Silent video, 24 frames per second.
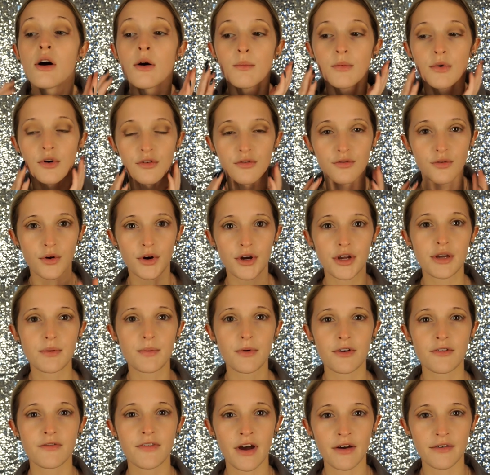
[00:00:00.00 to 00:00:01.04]
before you
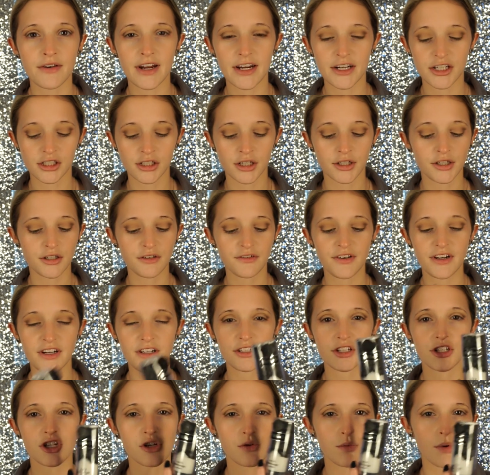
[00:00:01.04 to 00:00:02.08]
put foundation on your face
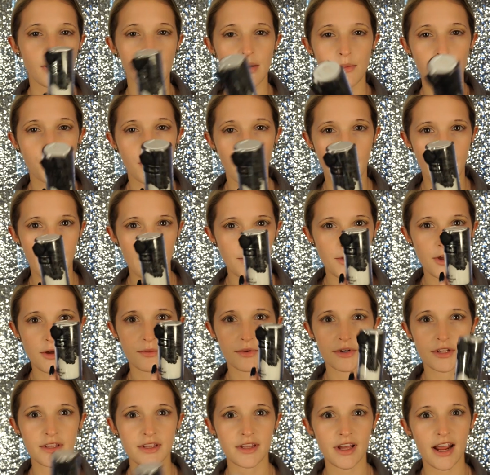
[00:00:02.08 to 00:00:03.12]
is you want to prime it
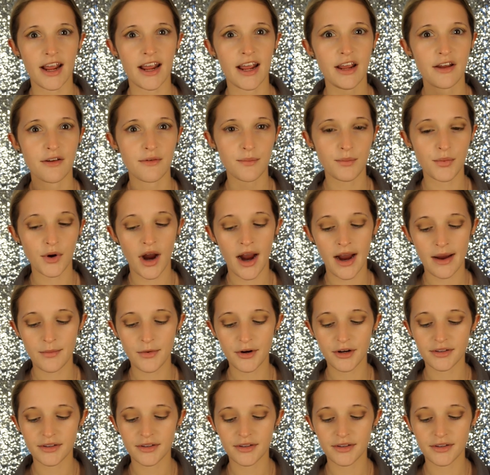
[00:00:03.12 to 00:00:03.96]
with a primer,